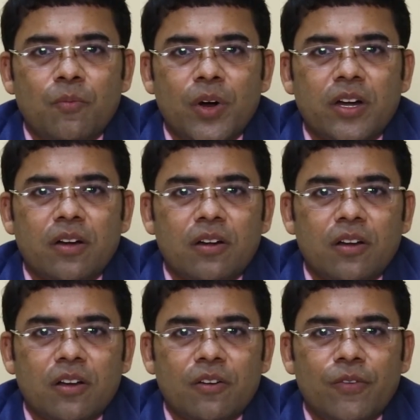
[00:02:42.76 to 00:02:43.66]
but
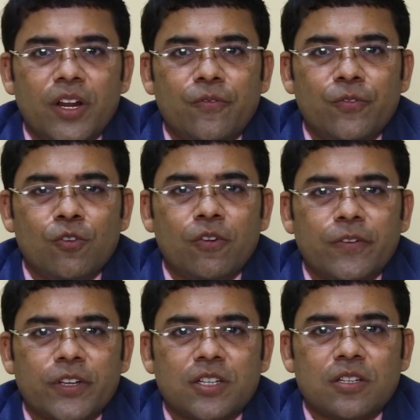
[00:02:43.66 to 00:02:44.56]
very few
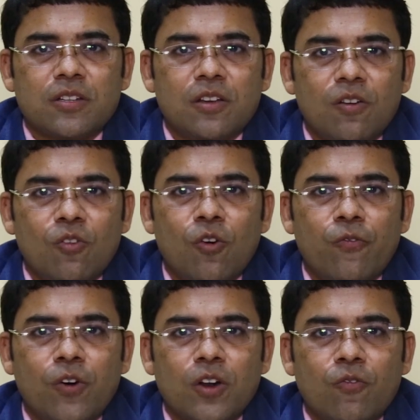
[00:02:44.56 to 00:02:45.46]
of us
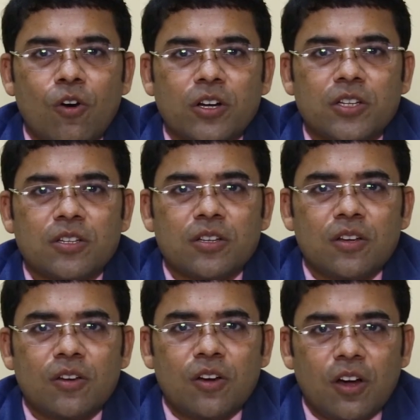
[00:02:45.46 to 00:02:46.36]
go for
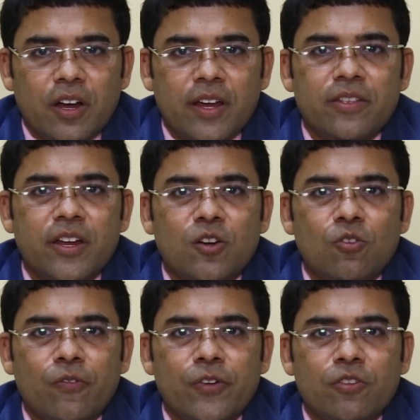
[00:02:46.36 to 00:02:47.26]
walks, and that
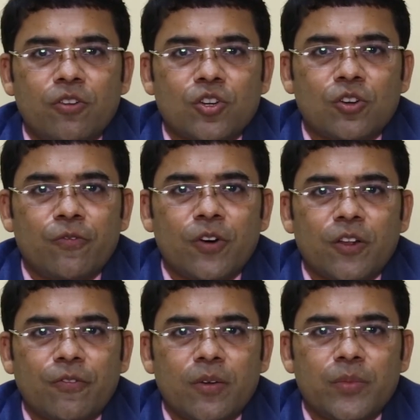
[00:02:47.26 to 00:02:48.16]
too of a duration of
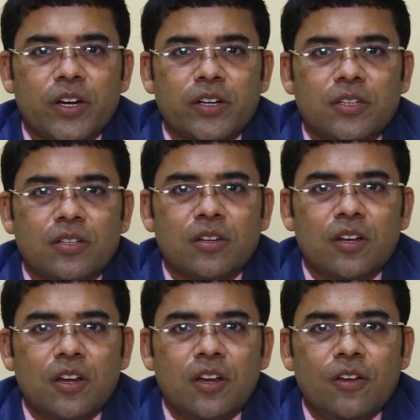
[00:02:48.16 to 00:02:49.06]
45
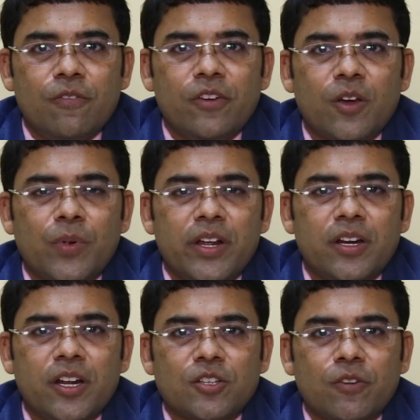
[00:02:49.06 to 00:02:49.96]
minutes. We are
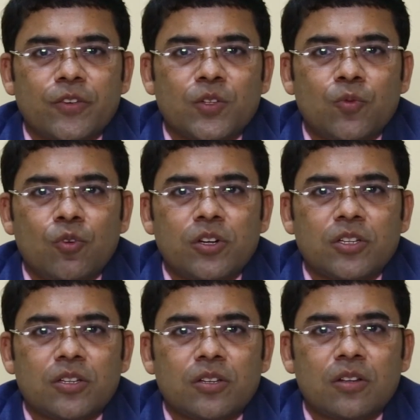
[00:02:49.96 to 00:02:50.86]
playing less of
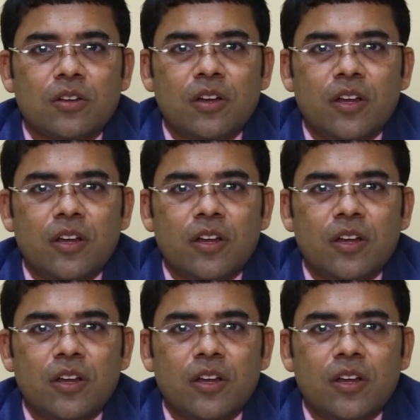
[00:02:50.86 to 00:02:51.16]
sports.